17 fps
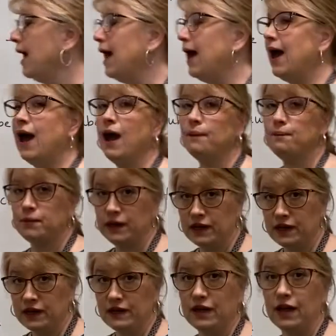
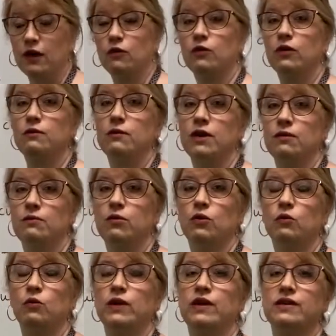Happy. Now
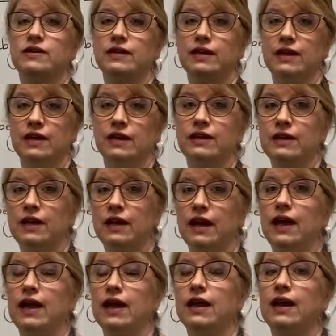remember, when it's
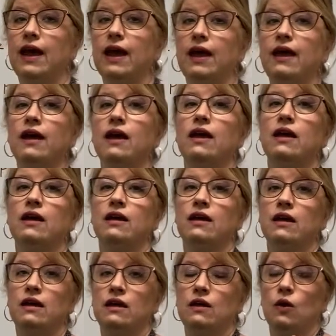ending in a
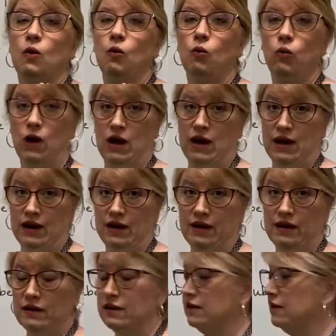
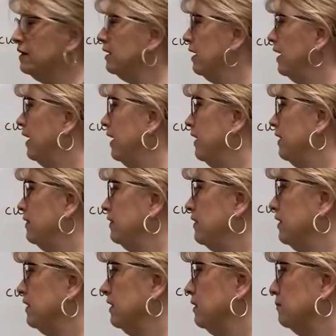Y and
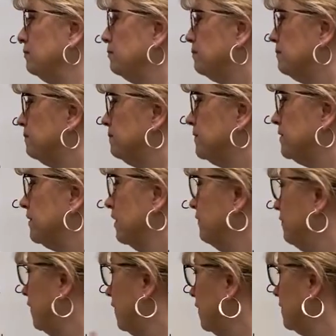the
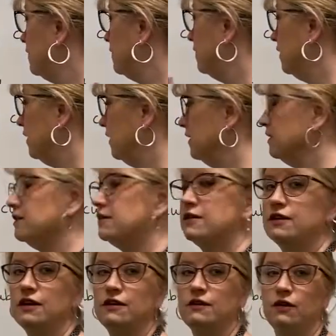suffix ends
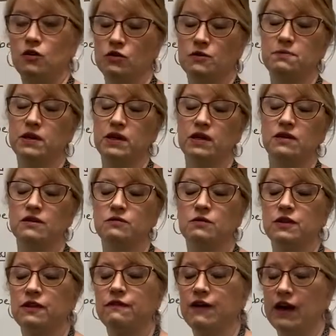in a or begins
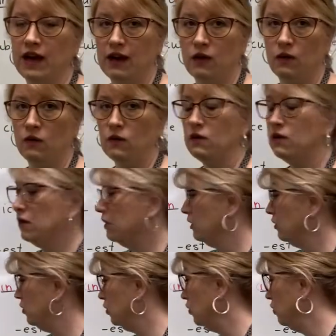with a vowel,
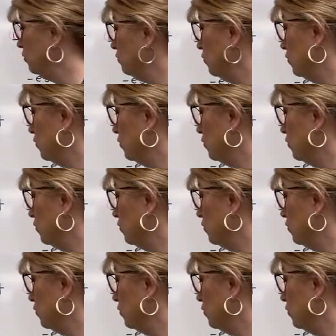you